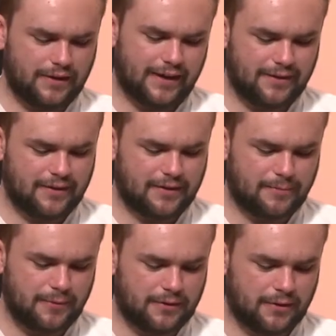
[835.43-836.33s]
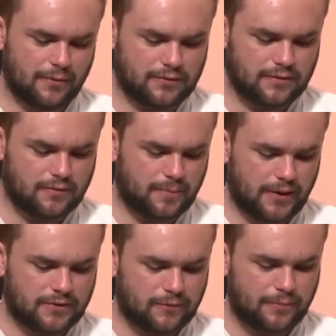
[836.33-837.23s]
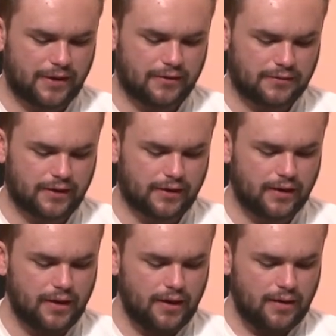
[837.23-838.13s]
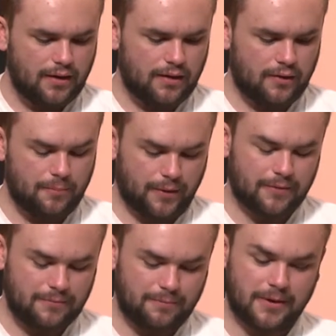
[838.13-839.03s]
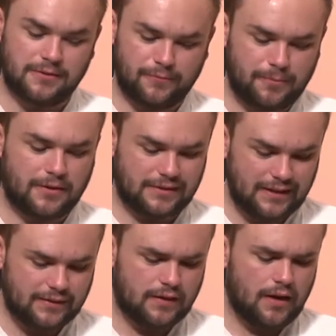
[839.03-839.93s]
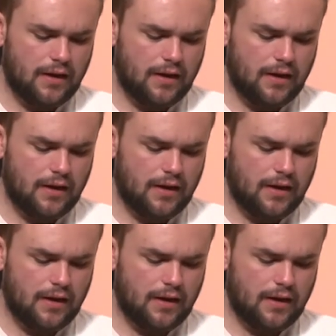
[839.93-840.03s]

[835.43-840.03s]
kind of talked about what the goals of Bars Over Bars are, or Bars Over Bars is.